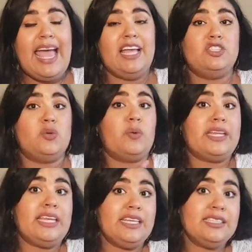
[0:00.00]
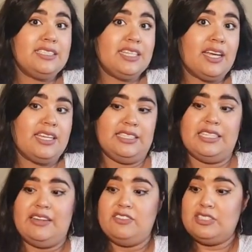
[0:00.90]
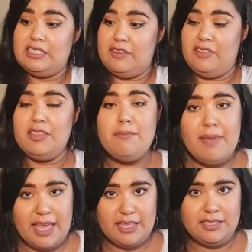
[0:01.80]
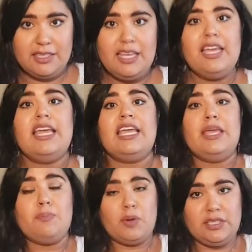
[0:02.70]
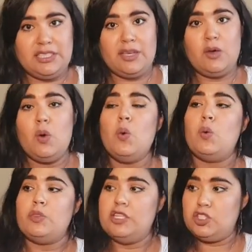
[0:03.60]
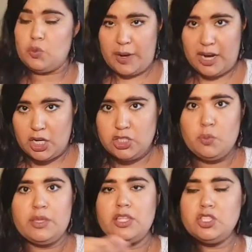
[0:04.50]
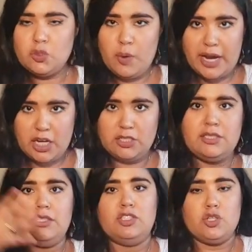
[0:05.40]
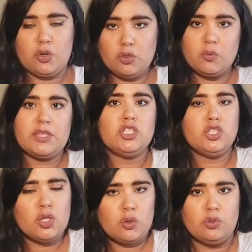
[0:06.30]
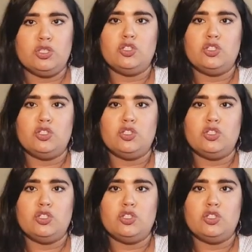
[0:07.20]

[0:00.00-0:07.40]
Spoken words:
And so when he is done, instead of just leaving the mess, he puts it the squares with the squares, the circles with the circles, the